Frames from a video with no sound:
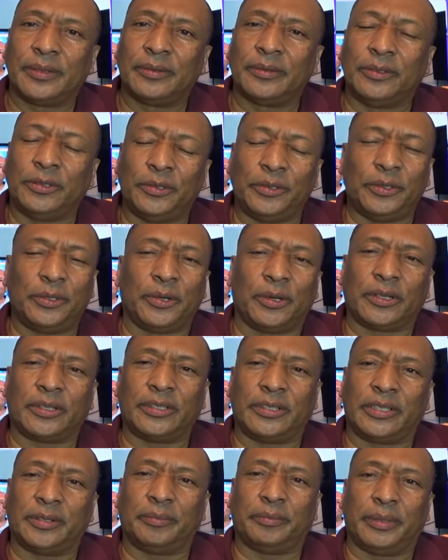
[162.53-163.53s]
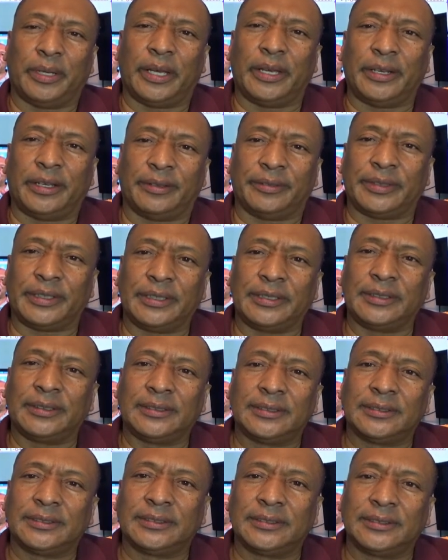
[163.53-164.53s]
New York took the brunt of
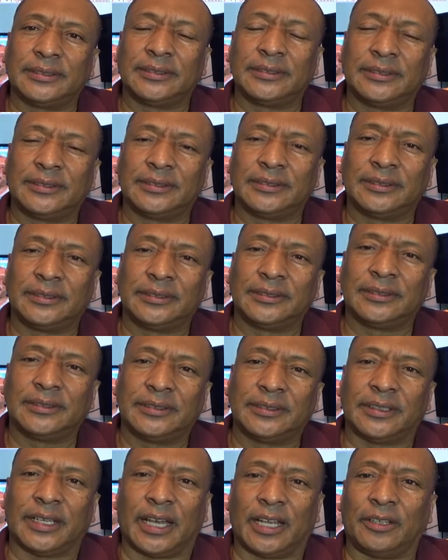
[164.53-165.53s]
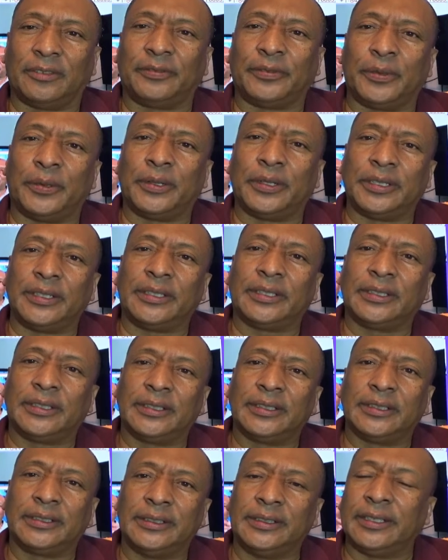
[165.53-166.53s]
it. California
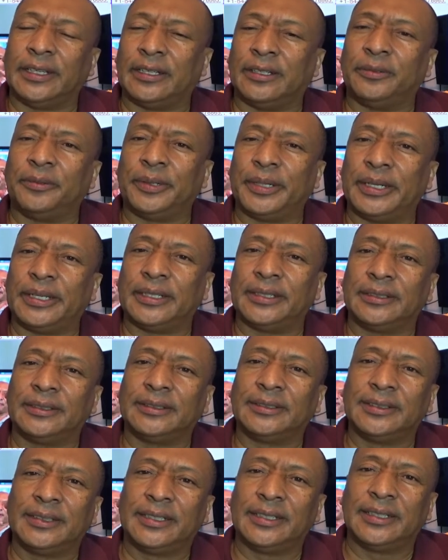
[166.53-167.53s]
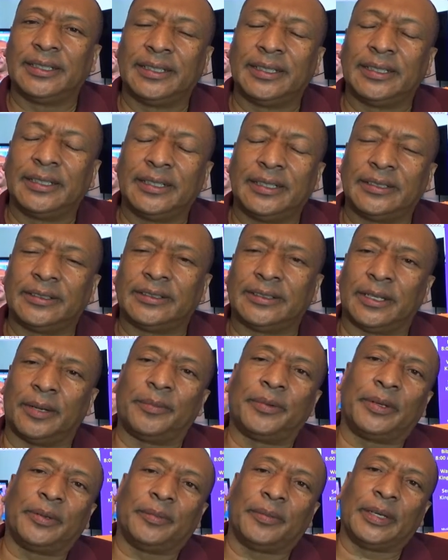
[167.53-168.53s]
dealing with it.
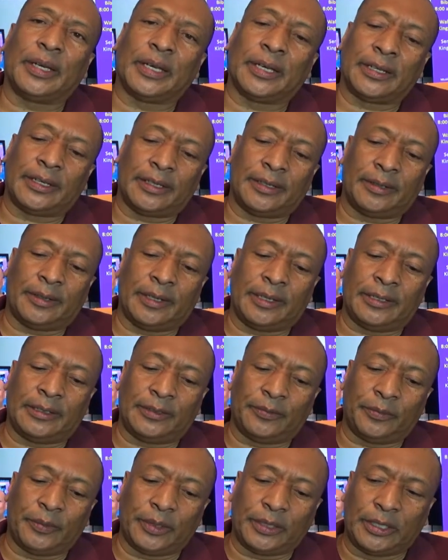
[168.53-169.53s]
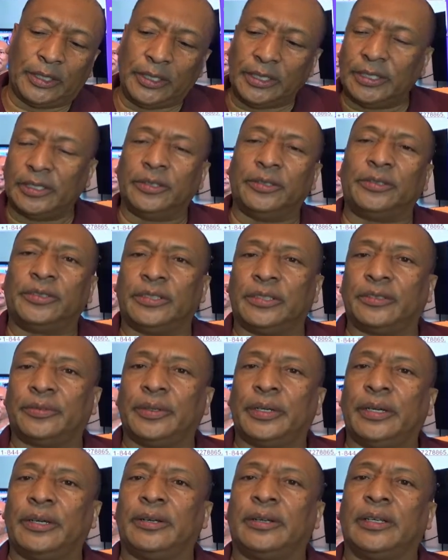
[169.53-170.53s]
Some of them, and the good news is
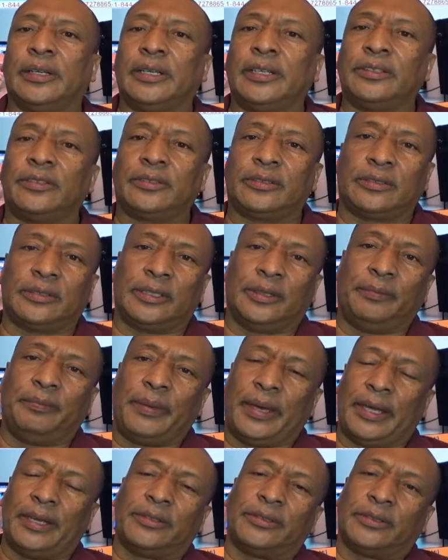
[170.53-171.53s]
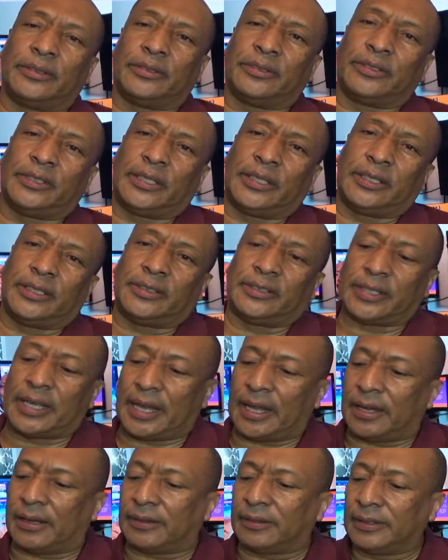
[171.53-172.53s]
we're hearing at least the major cities
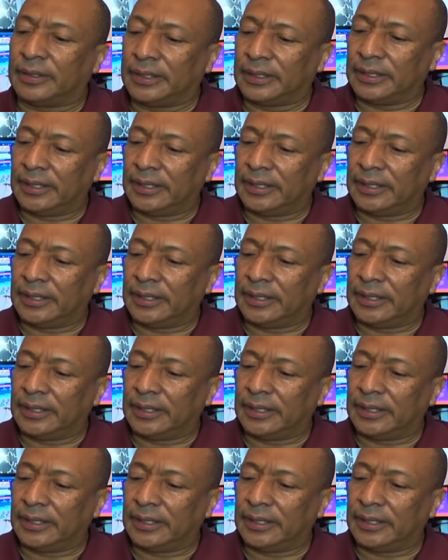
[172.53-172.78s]
now.